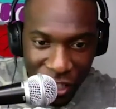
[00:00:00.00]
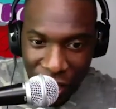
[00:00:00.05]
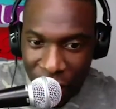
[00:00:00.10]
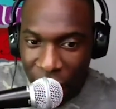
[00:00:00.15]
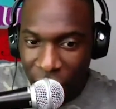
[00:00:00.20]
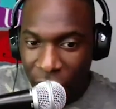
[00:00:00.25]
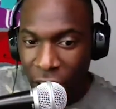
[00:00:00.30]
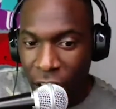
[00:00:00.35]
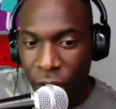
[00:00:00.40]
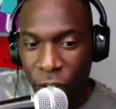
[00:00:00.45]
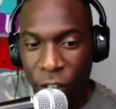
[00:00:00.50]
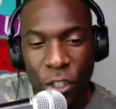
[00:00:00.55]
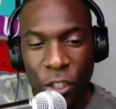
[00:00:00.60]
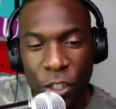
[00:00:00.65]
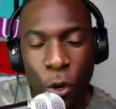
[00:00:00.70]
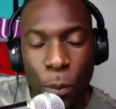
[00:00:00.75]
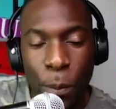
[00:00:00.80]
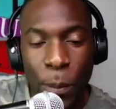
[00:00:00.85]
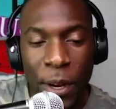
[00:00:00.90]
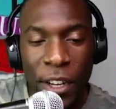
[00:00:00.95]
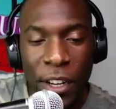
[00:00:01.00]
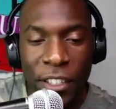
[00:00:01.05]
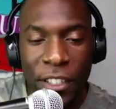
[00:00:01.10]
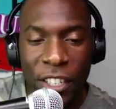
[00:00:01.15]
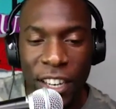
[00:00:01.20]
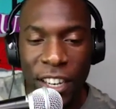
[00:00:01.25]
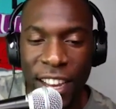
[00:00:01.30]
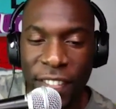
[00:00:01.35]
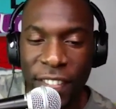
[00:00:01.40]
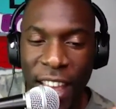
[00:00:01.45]
uncovered so much
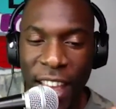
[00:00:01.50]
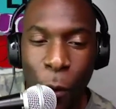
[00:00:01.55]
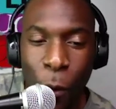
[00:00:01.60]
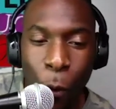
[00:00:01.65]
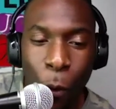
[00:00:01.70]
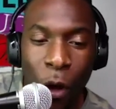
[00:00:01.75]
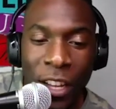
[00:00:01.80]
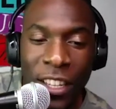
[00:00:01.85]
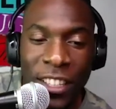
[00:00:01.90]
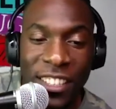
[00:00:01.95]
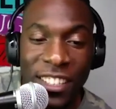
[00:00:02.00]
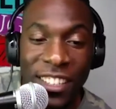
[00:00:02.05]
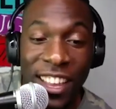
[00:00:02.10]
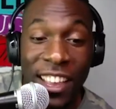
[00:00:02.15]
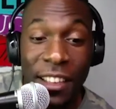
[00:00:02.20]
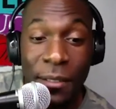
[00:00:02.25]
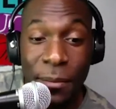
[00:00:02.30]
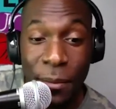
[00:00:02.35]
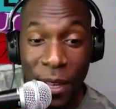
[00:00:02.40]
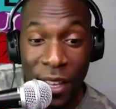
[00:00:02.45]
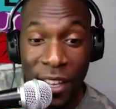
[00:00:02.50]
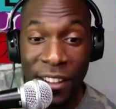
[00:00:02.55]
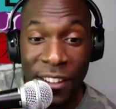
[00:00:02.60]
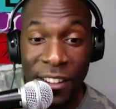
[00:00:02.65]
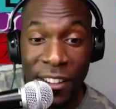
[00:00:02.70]
in that one statement.